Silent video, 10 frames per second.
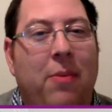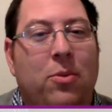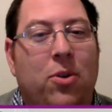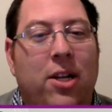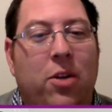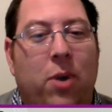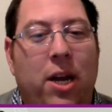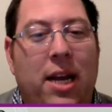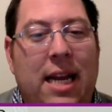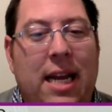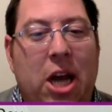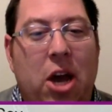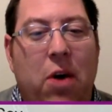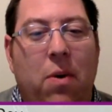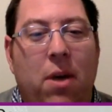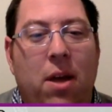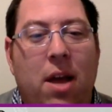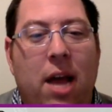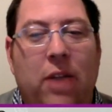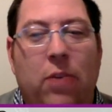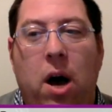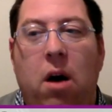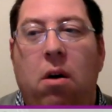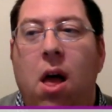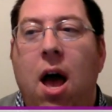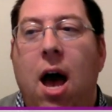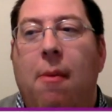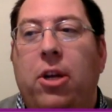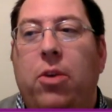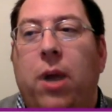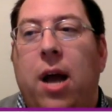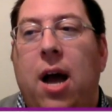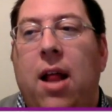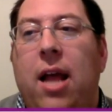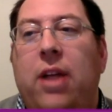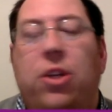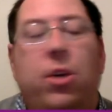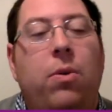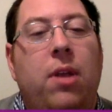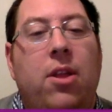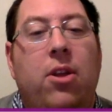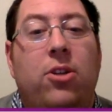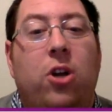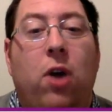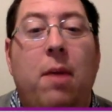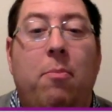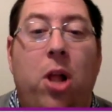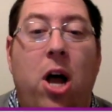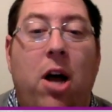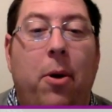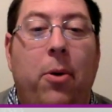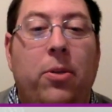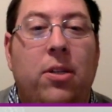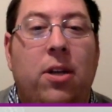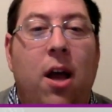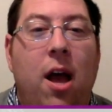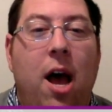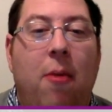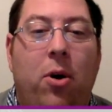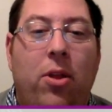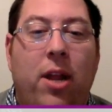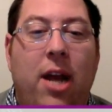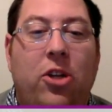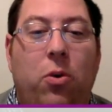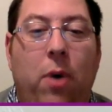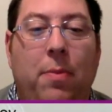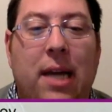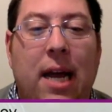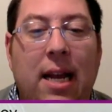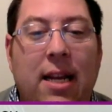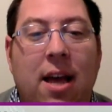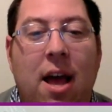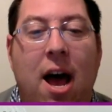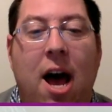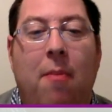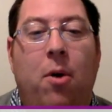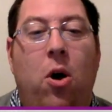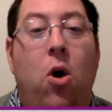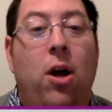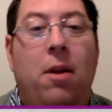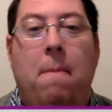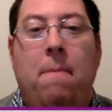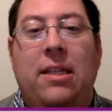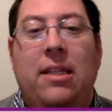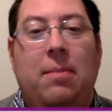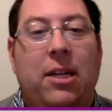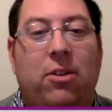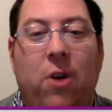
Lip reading: directed where you need to go as well. I do want to highlight, too, that there's a great blog post on the national website on mid-semester